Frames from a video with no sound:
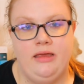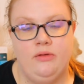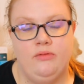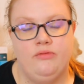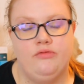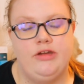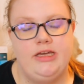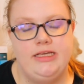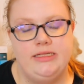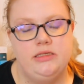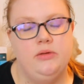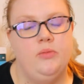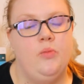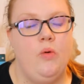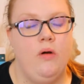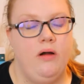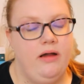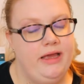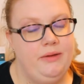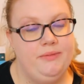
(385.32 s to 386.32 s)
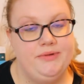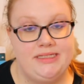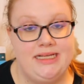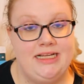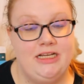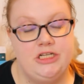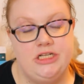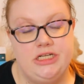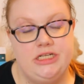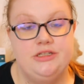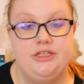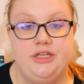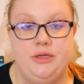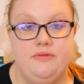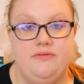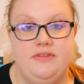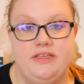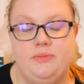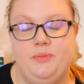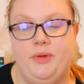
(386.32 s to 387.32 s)
reason why was actually to do
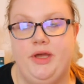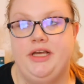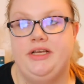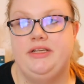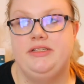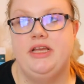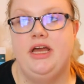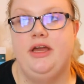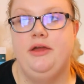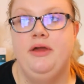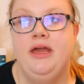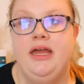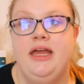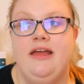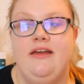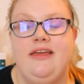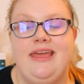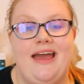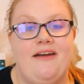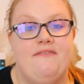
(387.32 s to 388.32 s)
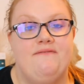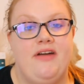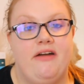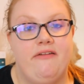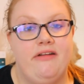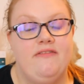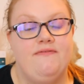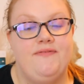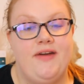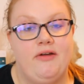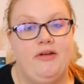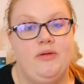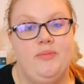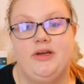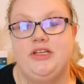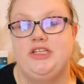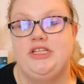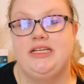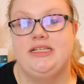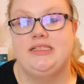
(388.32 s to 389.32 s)
with this book. So yeah, very, very
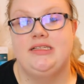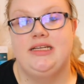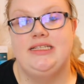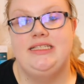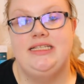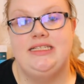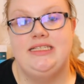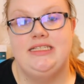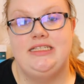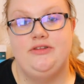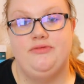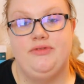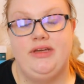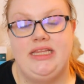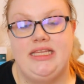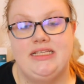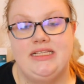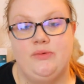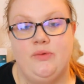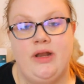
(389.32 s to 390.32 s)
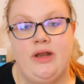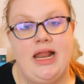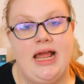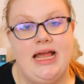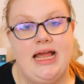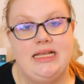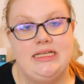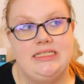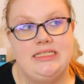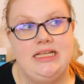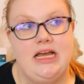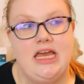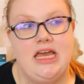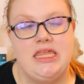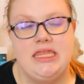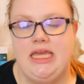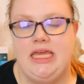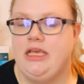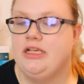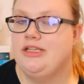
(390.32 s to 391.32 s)
much excited to read this one, and I
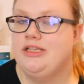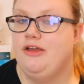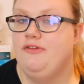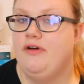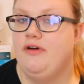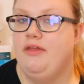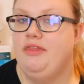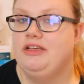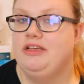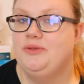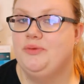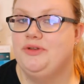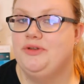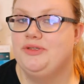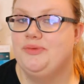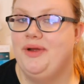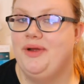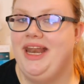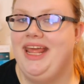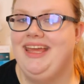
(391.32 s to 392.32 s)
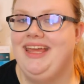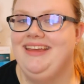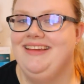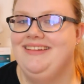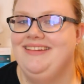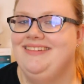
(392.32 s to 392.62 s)
think so far this one's winning.